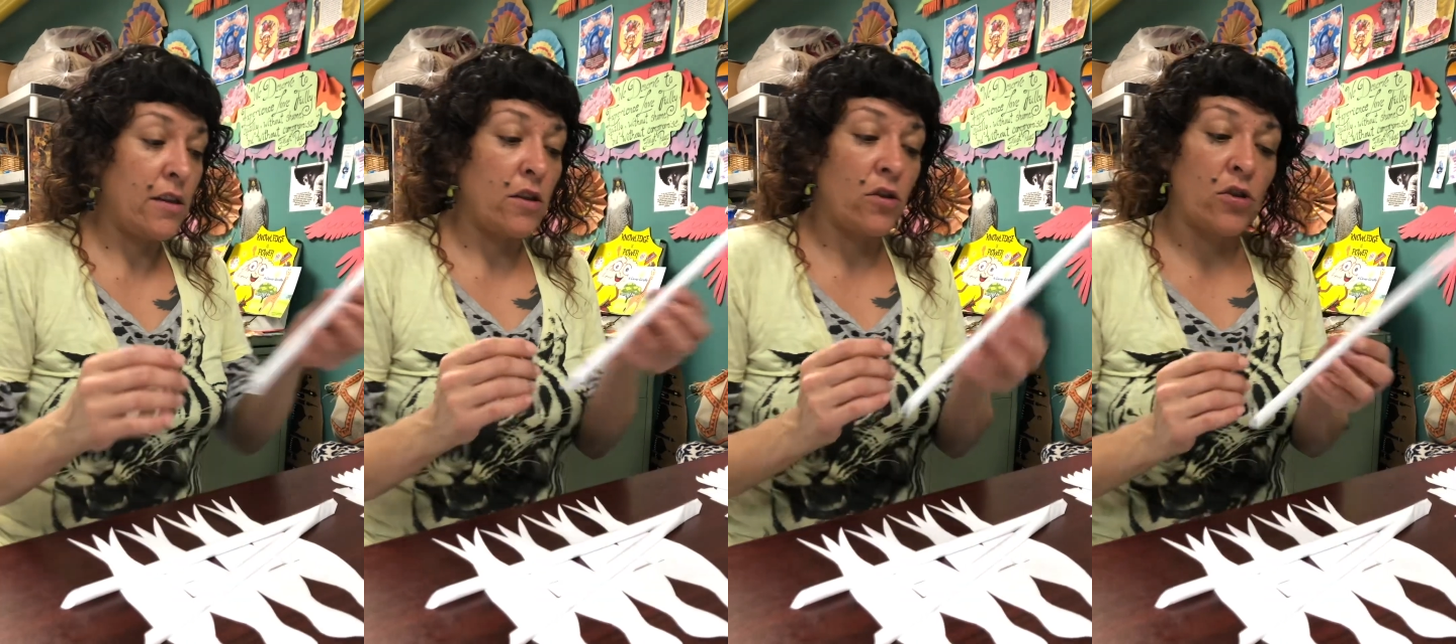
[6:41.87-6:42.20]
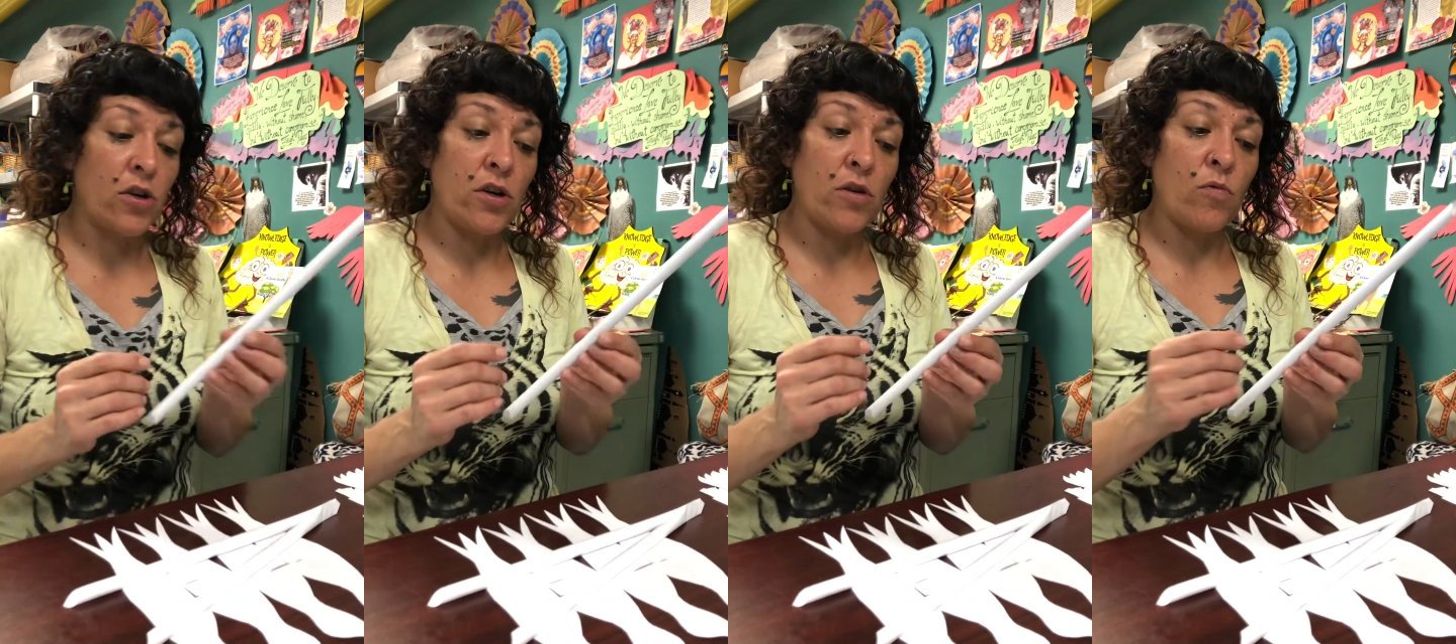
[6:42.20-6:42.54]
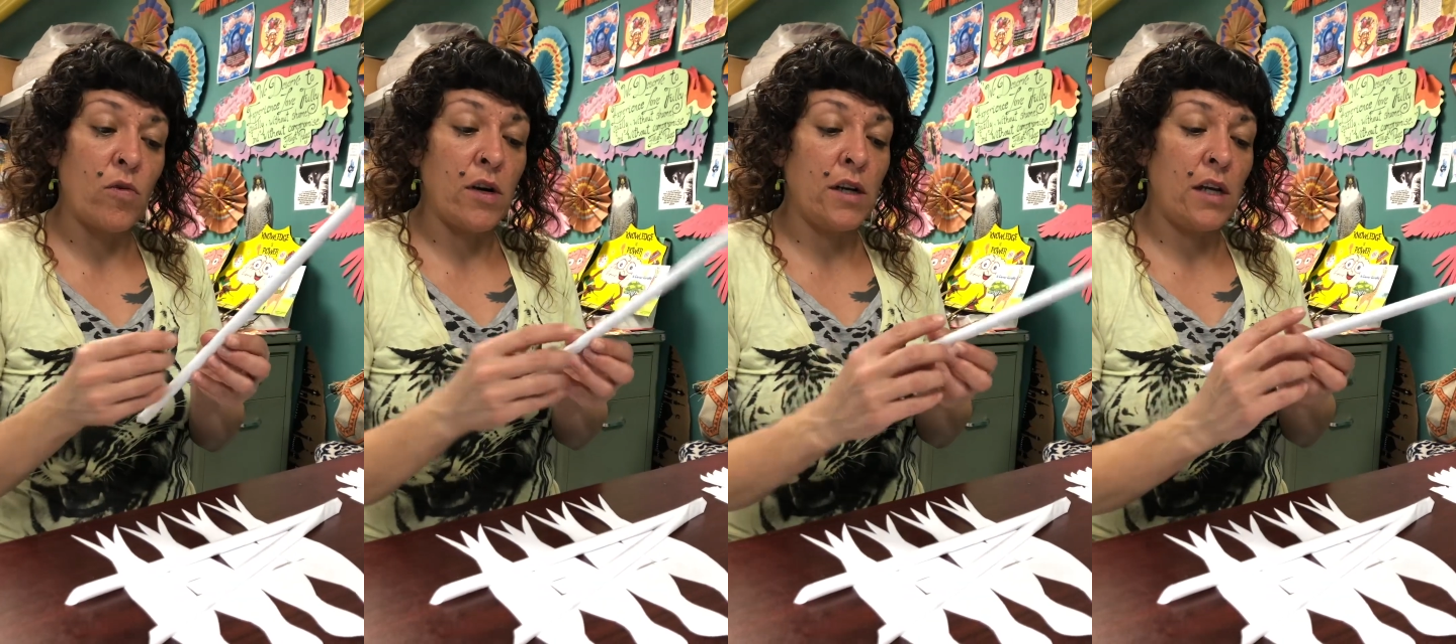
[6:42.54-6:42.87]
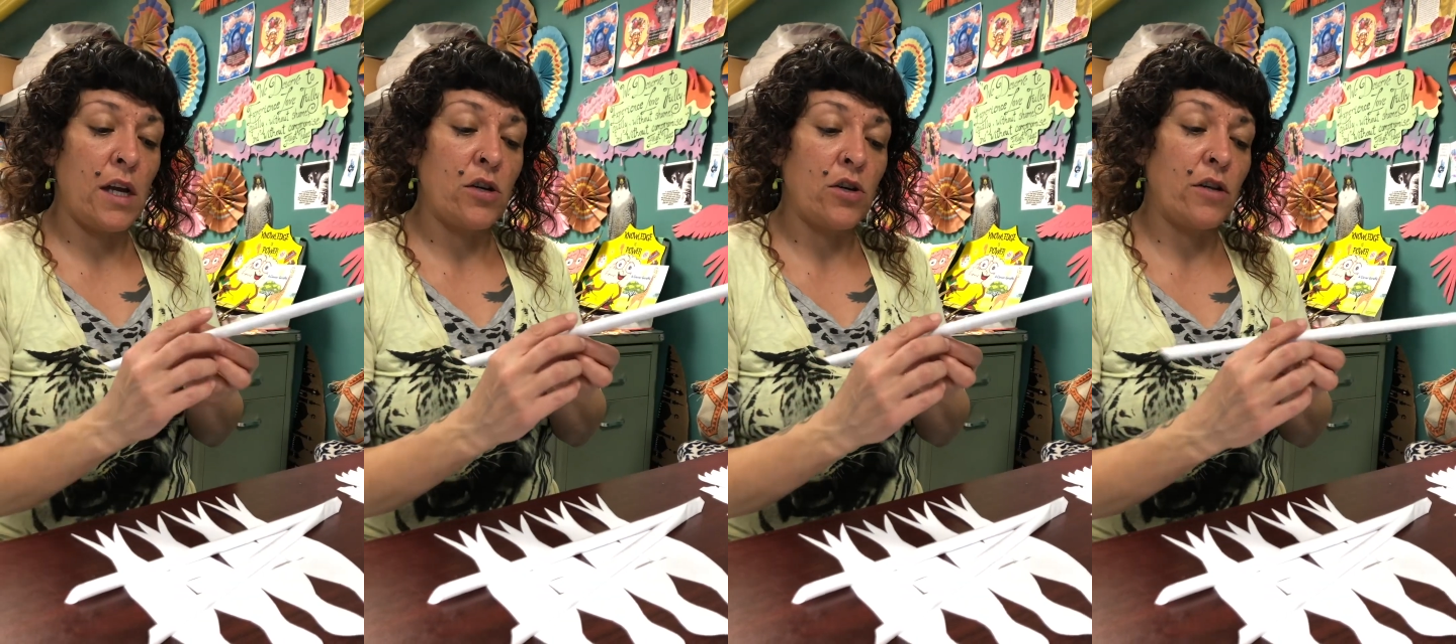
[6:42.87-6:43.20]
the 3rd one
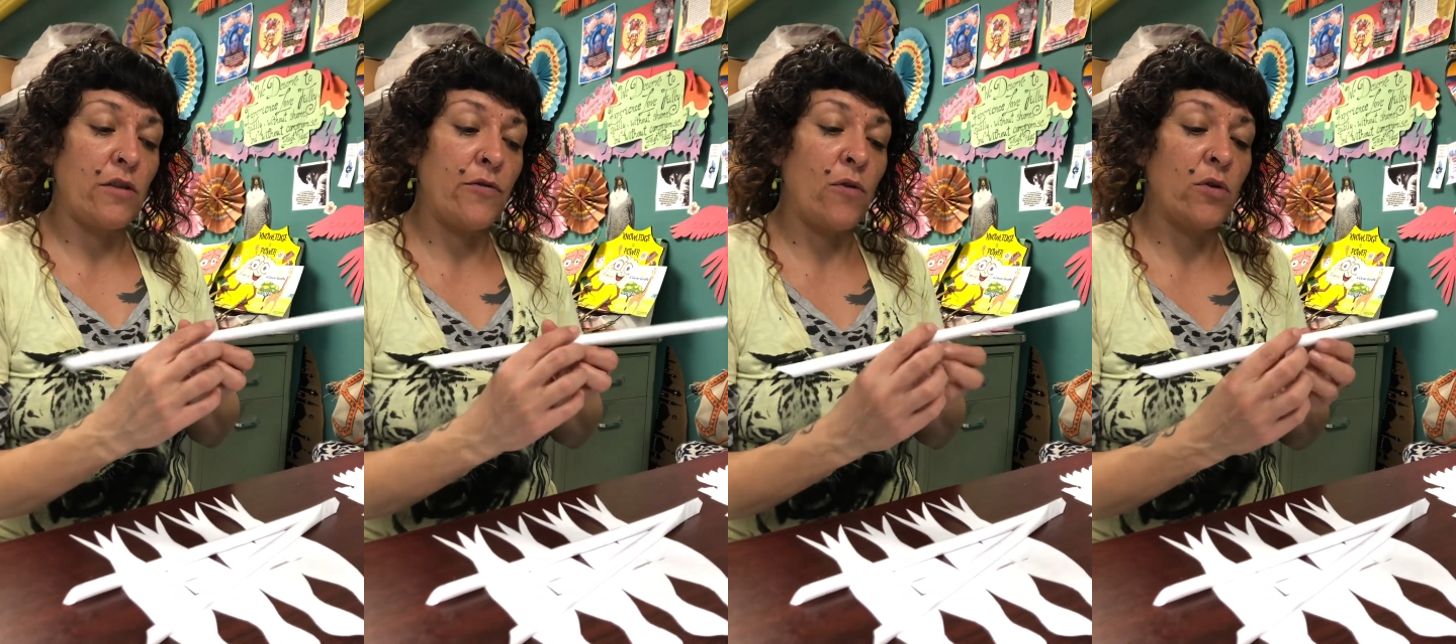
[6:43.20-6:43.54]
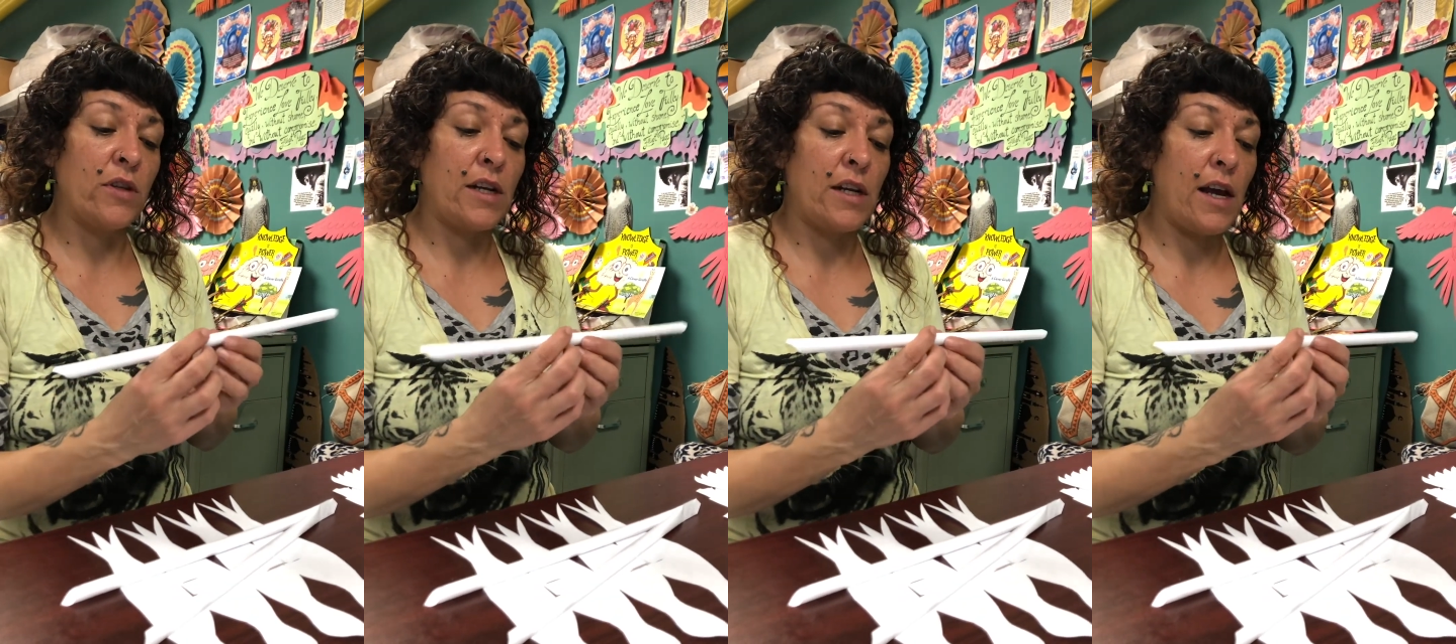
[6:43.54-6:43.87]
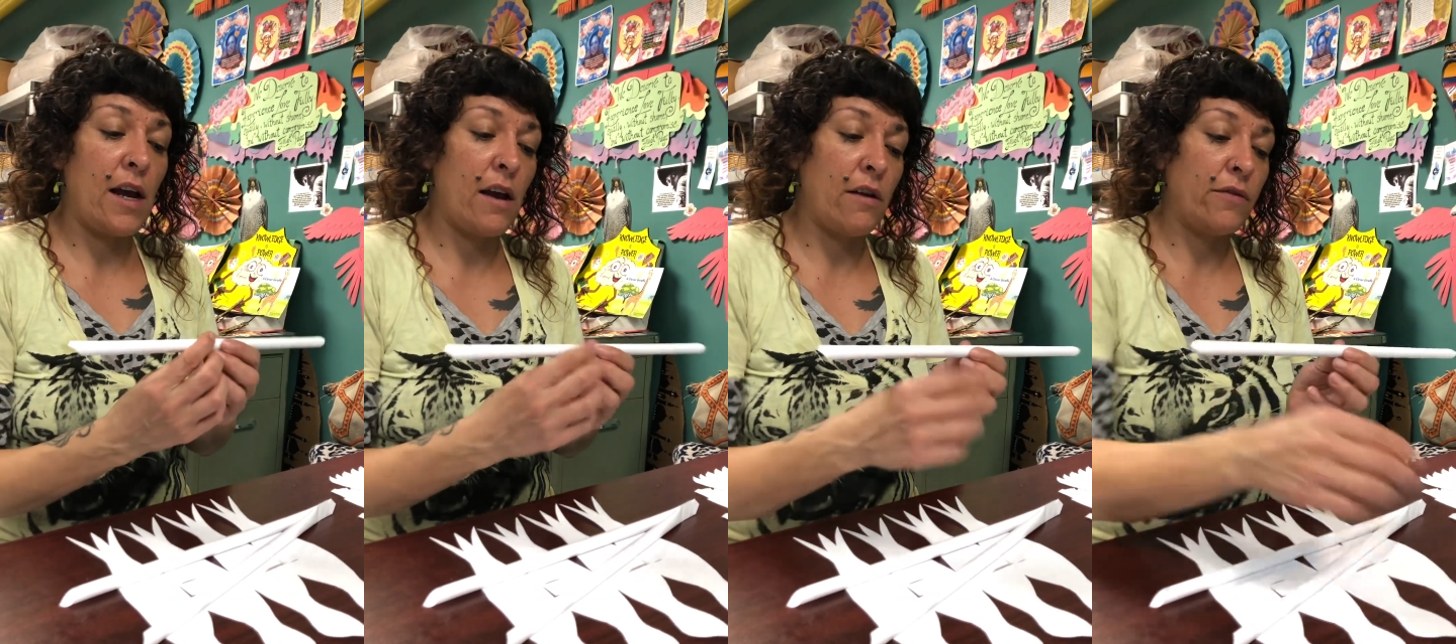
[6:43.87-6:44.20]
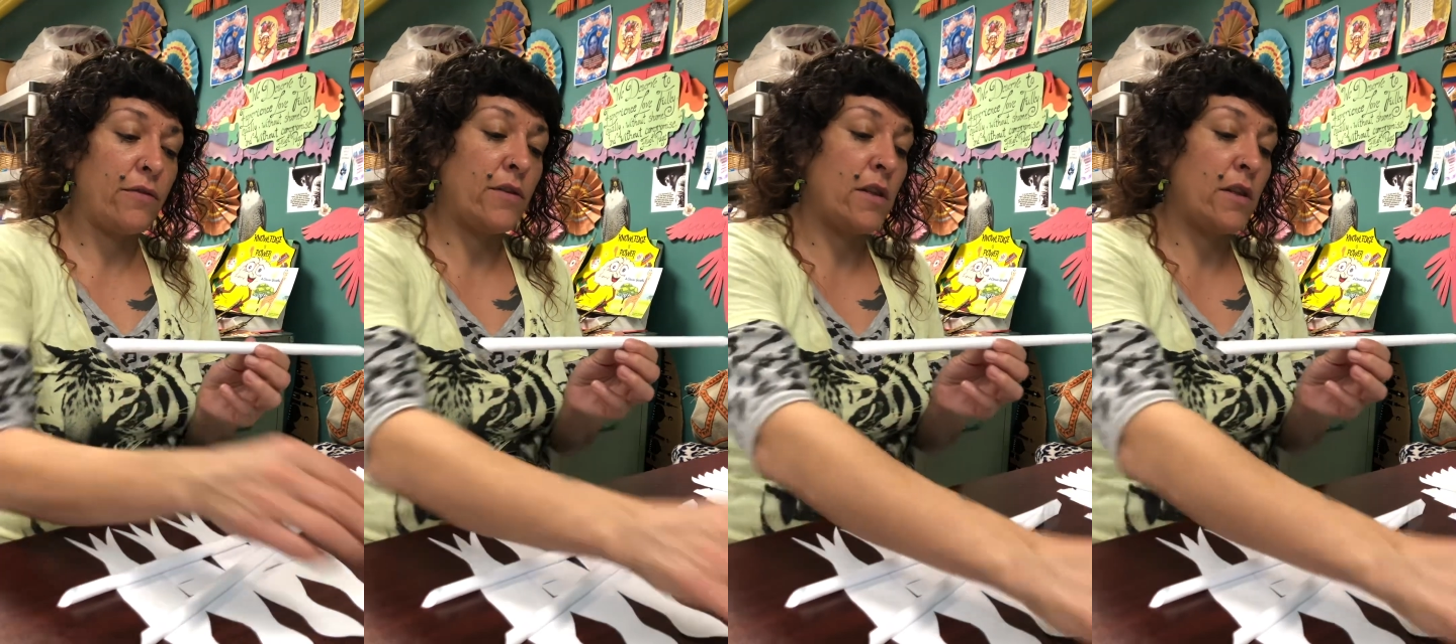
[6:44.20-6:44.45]
and you're gonna fold it in half.